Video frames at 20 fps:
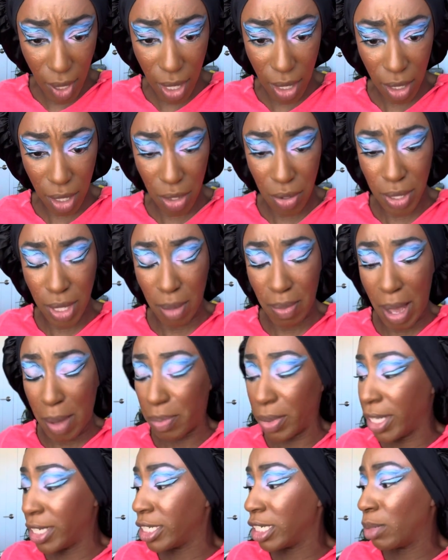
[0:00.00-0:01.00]
using my
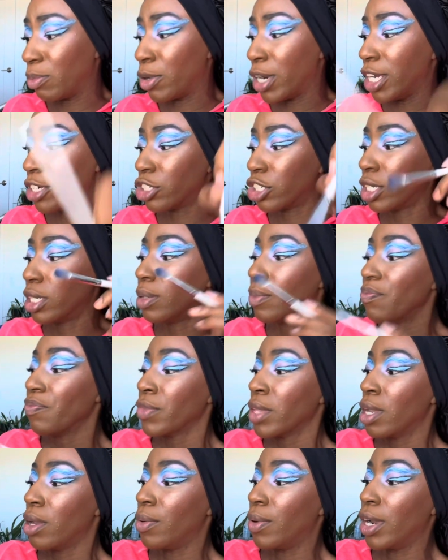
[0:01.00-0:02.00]
blending brush,
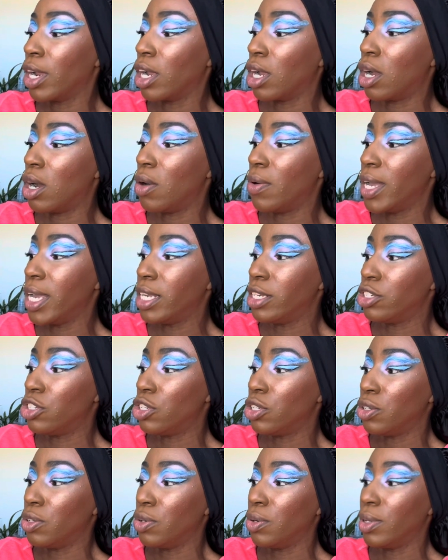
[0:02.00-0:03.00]
we're gonna go
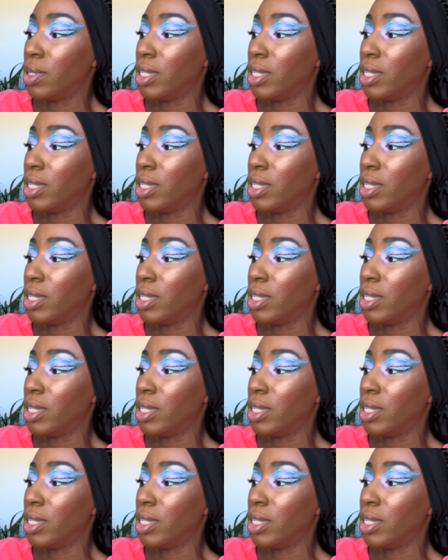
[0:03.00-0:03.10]
into